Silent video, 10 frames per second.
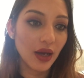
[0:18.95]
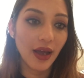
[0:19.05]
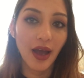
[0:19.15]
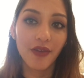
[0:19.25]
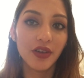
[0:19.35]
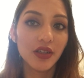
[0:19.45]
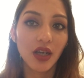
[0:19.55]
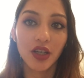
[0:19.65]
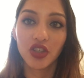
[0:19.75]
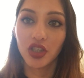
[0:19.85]
I haven't
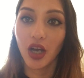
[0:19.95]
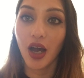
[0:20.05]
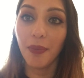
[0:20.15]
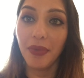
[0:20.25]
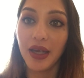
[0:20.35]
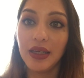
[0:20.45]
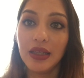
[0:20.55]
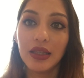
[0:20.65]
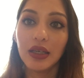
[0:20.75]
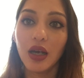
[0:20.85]
touched up
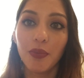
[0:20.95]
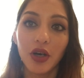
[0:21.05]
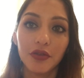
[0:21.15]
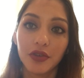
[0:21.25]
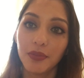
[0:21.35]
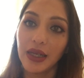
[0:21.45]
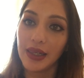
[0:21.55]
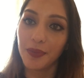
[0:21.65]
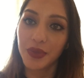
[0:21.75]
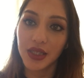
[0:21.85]
anything apart from my
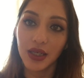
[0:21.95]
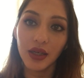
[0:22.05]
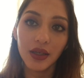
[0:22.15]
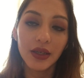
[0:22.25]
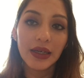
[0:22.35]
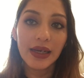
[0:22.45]
lipstick,